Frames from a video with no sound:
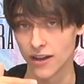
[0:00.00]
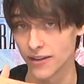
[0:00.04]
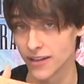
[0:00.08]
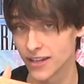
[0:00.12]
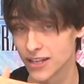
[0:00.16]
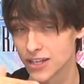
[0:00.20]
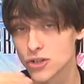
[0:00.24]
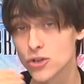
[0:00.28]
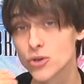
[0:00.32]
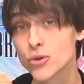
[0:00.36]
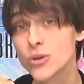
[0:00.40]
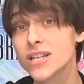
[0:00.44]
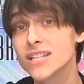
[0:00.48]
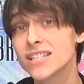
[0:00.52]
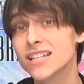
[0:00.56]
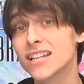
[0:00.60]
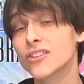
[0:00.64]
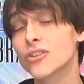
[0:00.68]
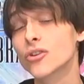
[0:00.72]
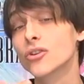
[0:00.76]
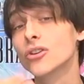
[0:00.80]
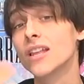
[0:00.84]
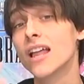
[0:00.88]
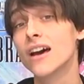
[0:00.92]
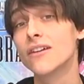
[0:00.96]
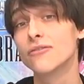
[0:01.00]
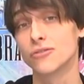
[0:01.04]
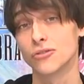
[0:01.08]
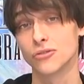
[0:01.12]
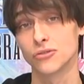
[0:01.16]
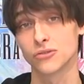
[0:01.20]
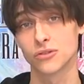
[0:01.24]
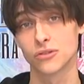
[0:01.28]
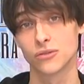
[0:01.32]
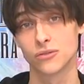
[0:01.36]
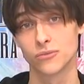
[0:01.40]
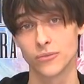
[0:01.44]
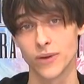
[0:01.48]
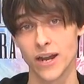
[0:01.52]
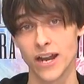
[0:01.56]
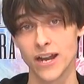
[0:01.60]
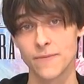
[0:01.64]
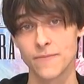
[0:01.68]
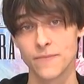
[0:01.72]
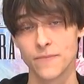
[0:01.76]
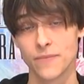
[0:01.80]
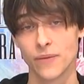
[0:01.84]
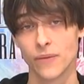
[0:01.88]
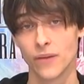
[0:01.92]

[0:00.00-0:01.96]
increasing their levels, right,